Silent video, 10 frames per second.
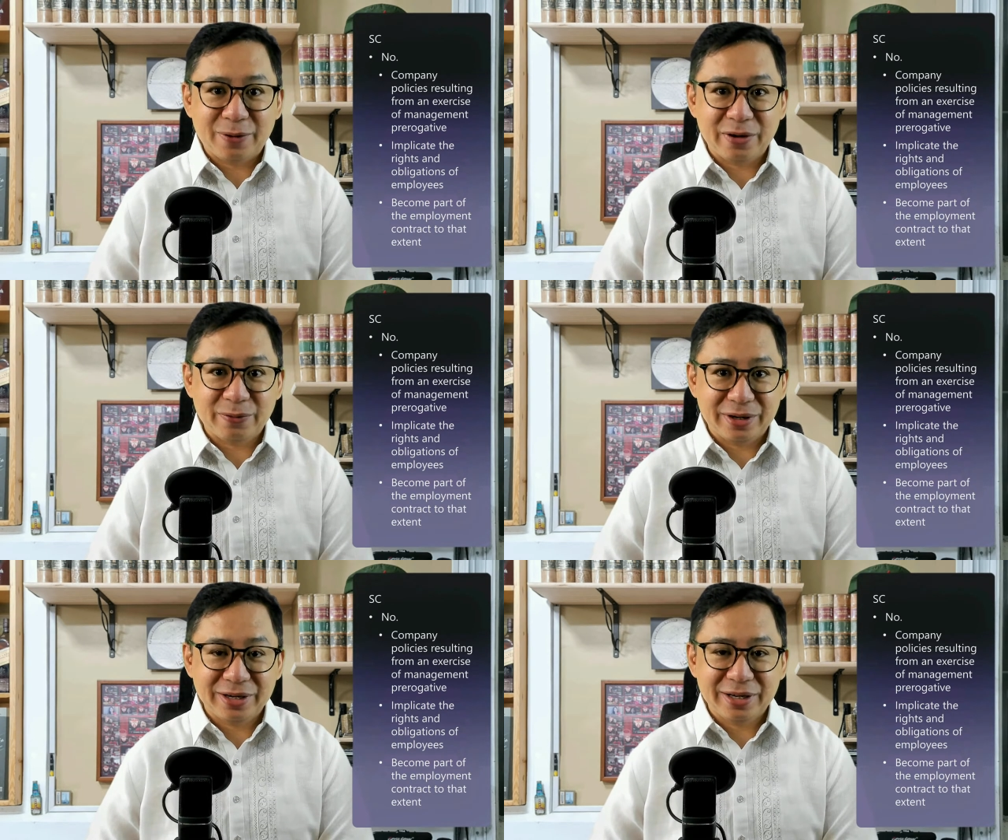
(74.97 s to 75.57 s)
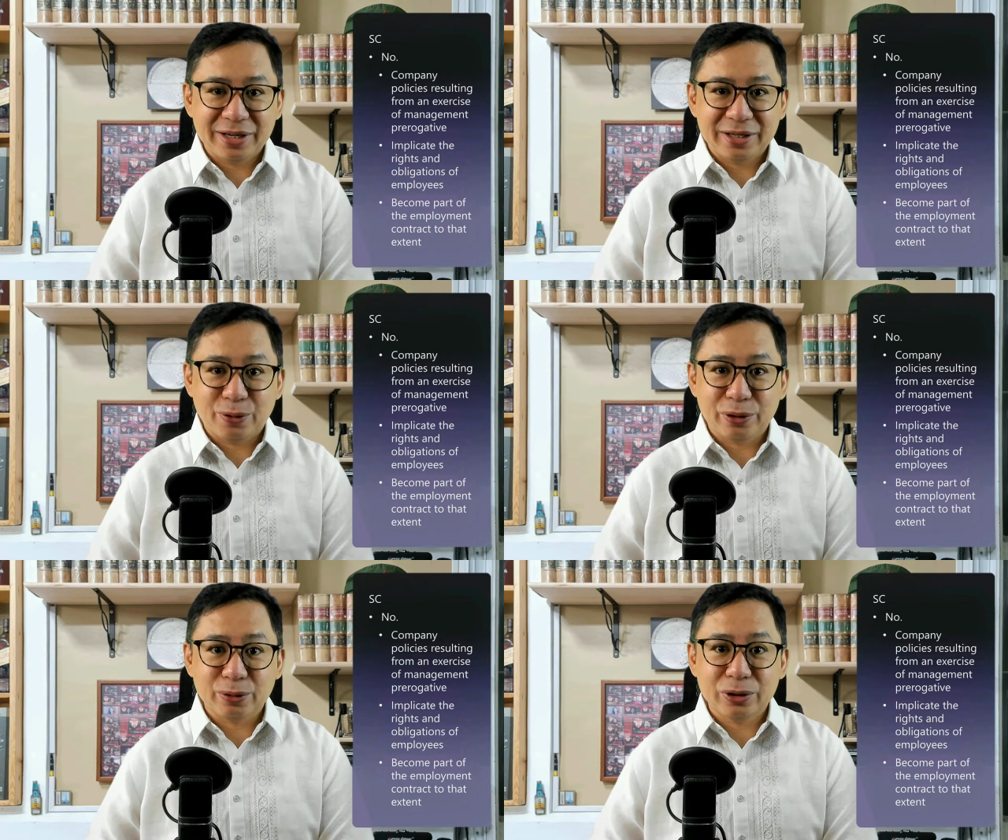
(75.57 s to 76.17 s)
However,
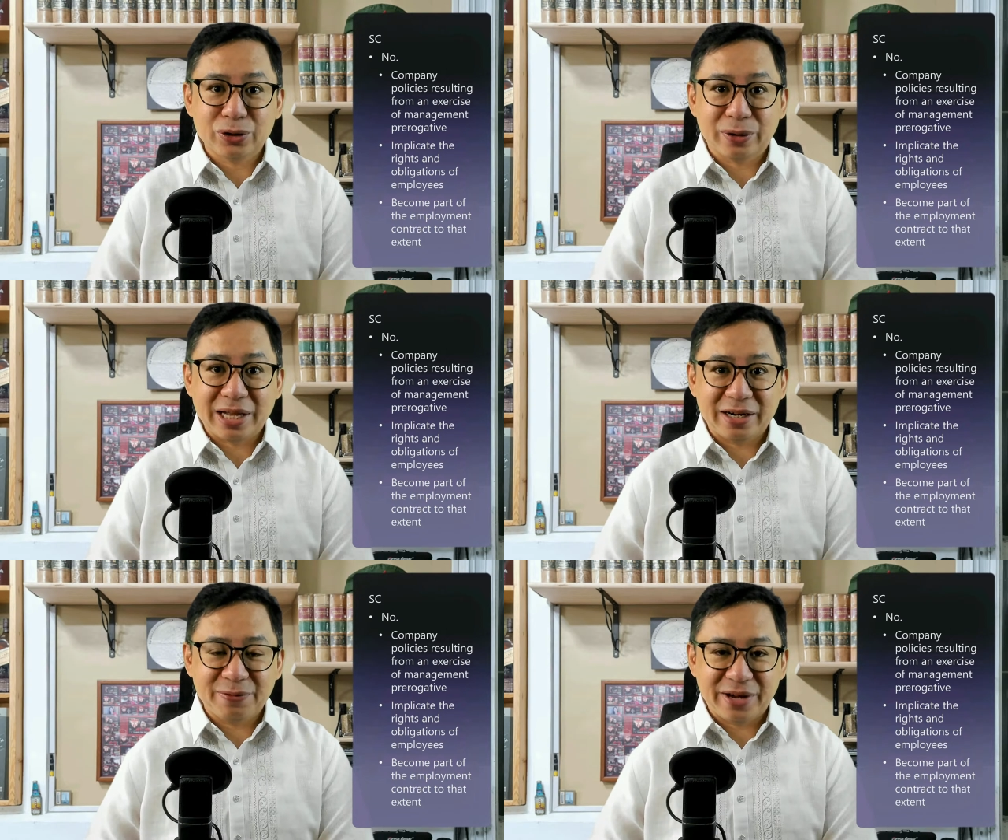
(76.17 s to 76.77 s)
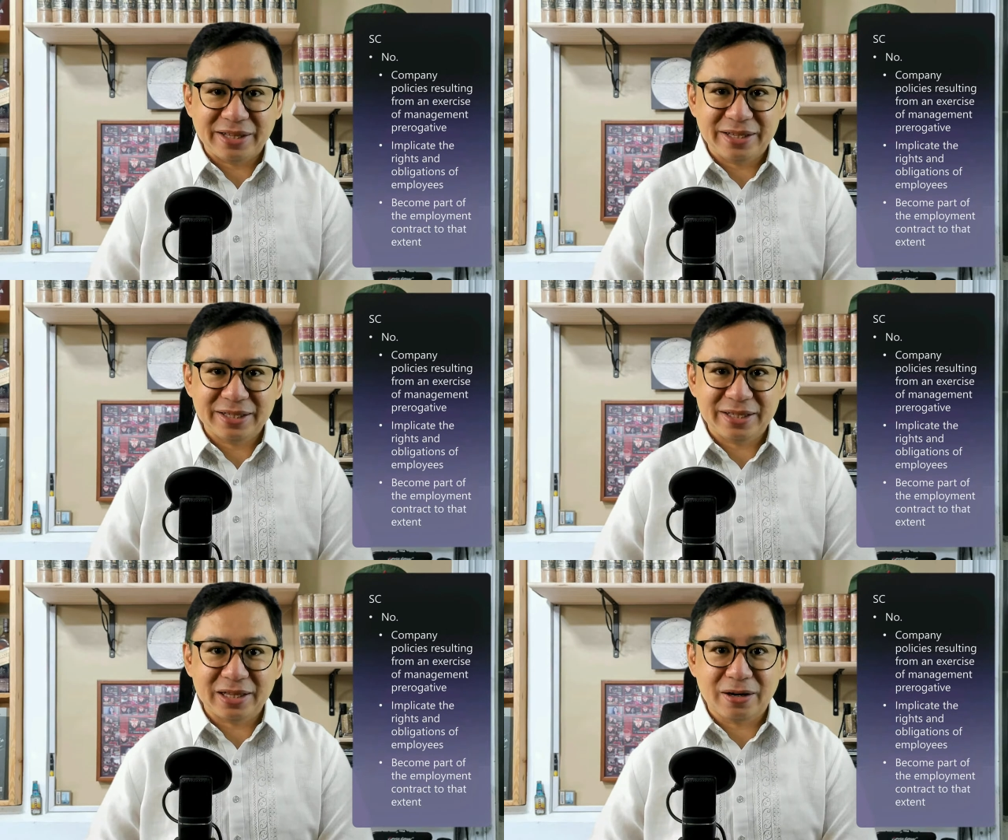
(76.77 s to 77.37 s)
the court also clarified
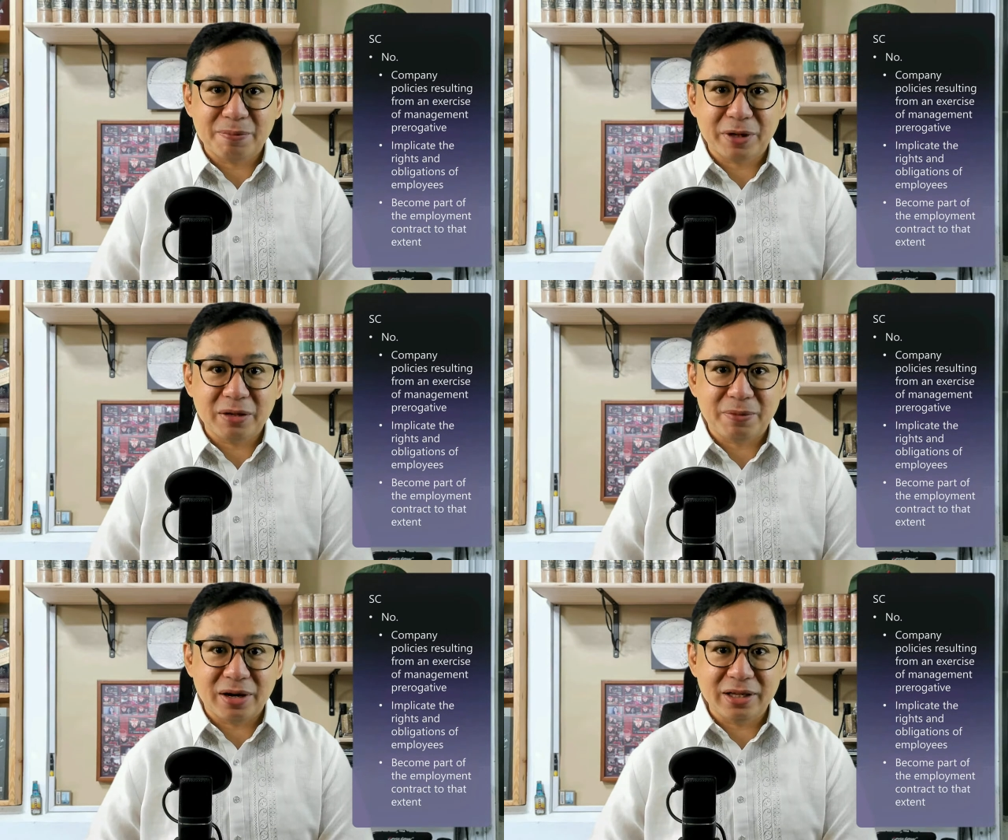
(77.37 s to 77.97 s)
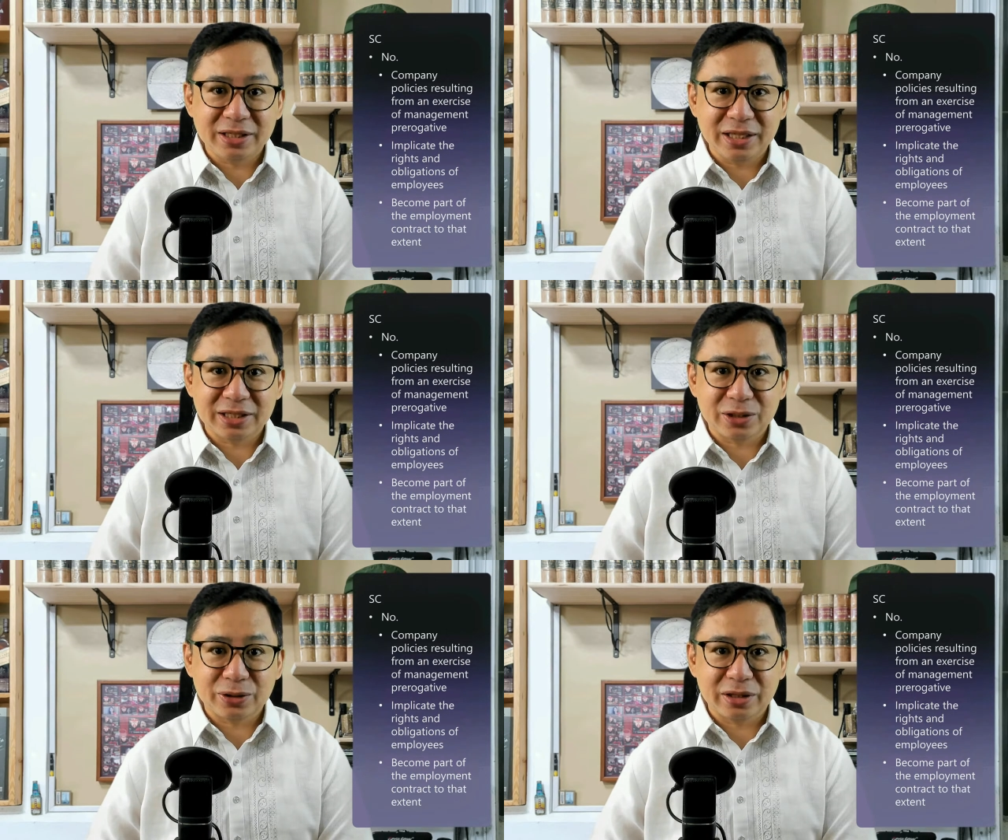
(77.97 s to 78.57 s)
that company
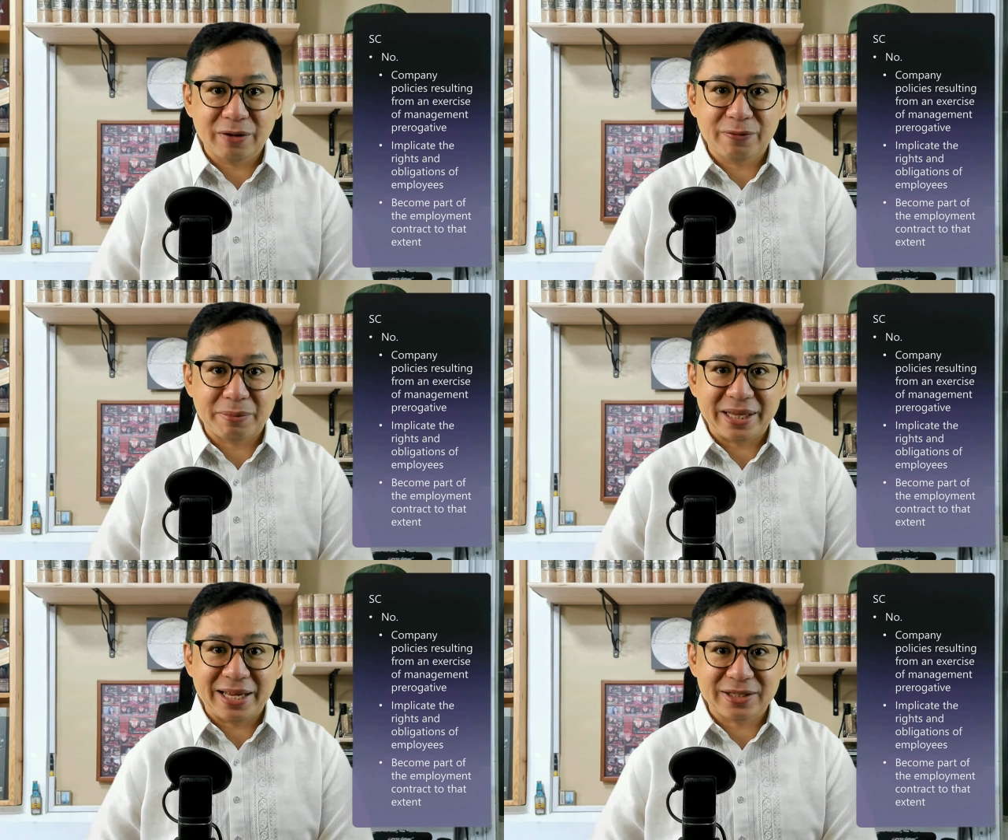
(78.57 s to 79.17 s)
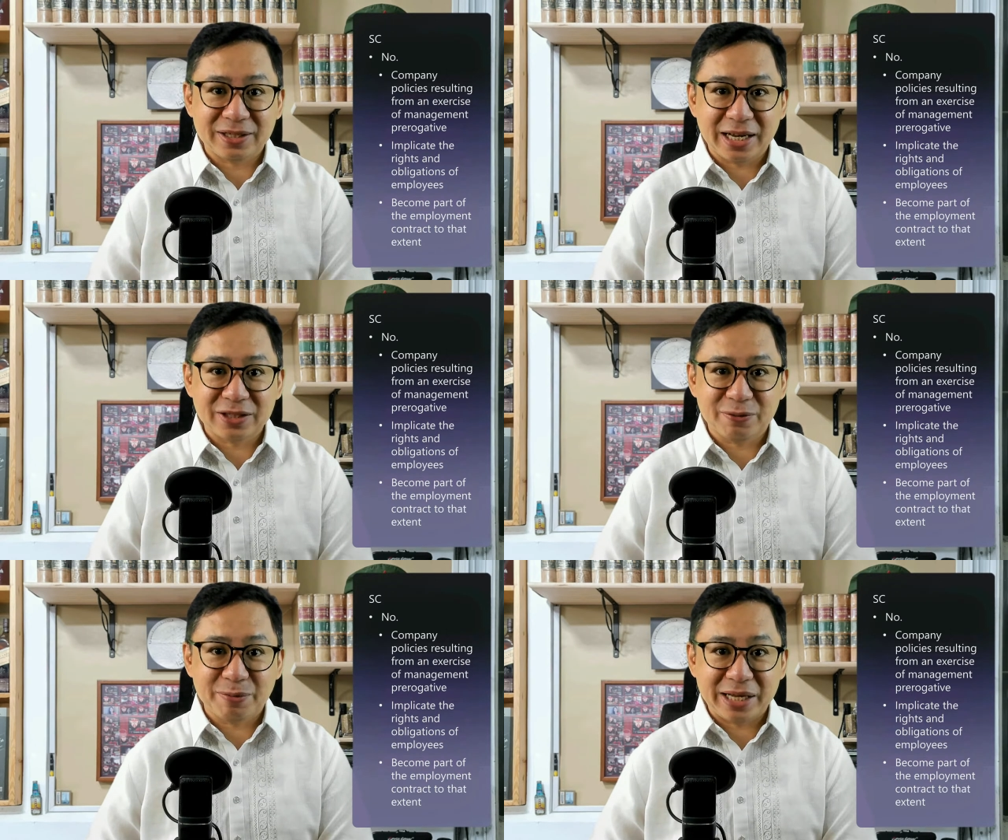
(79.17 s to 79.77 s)
policies resulting from an
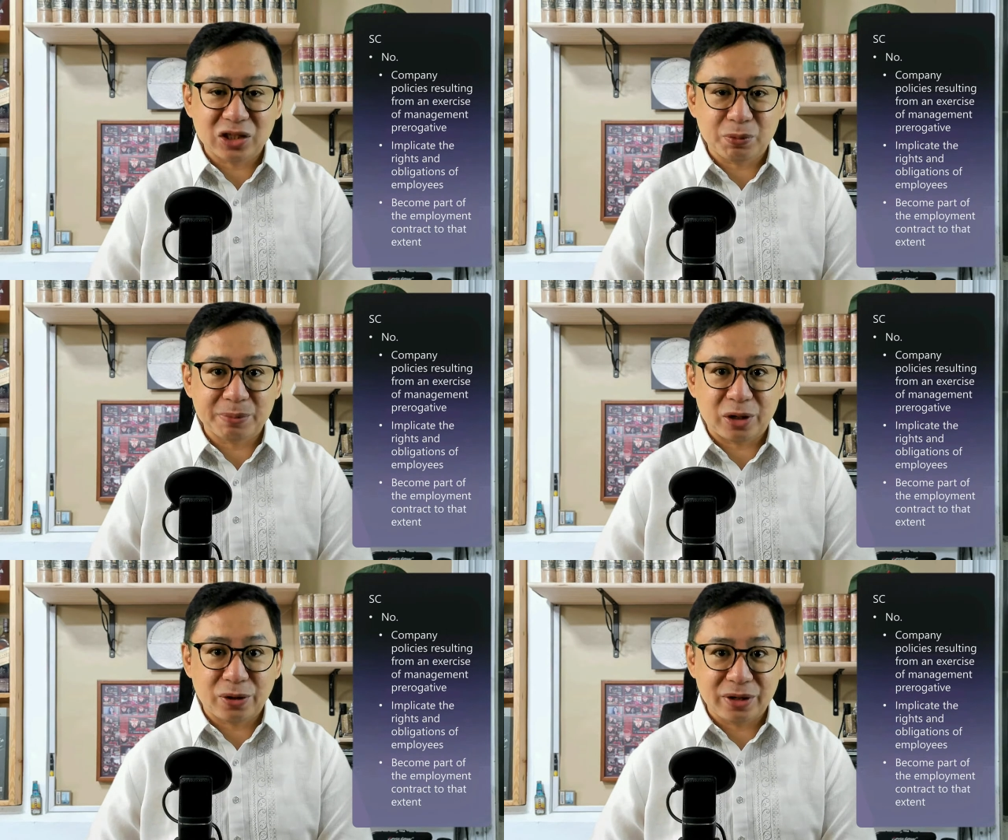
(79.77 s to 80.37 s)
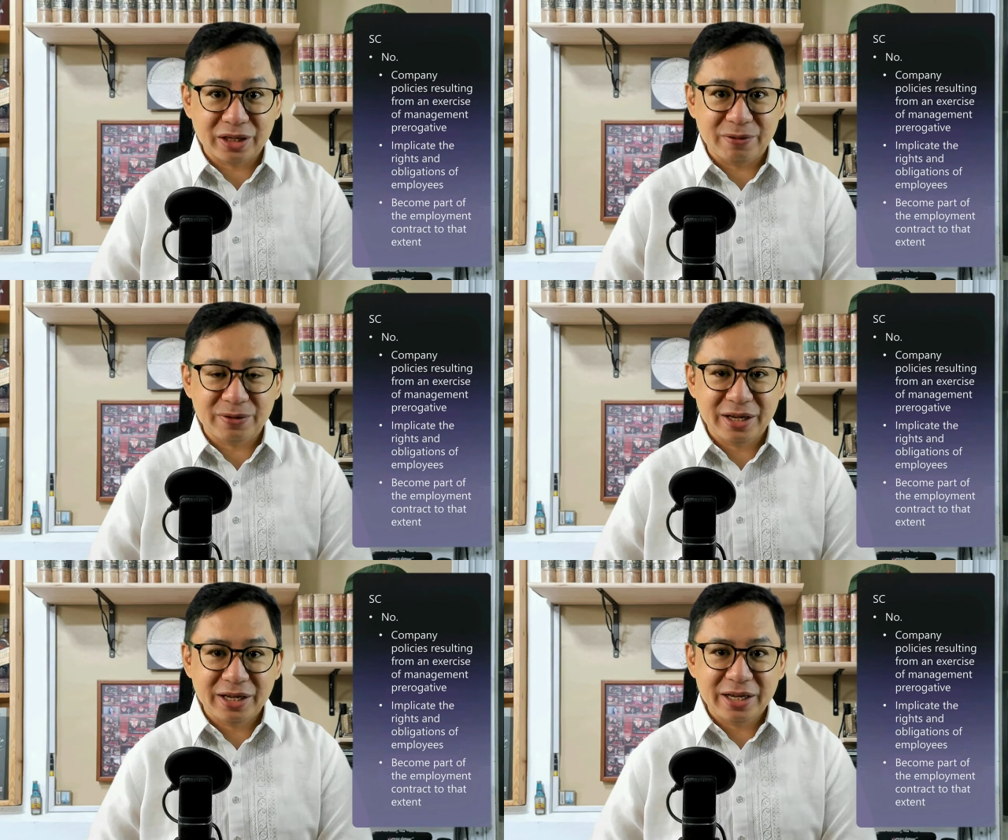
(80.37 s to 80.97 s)
exercise of management prerogative